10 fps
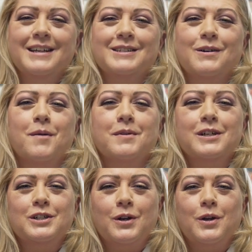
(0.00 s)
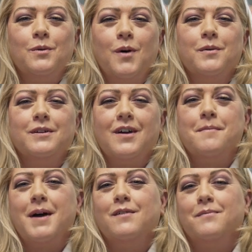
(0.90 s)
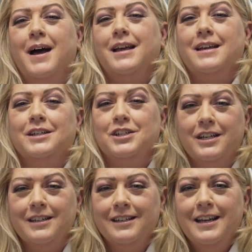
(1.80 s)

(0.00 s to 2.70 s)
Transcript: So I'm gonna show you what would have come out of my kitchen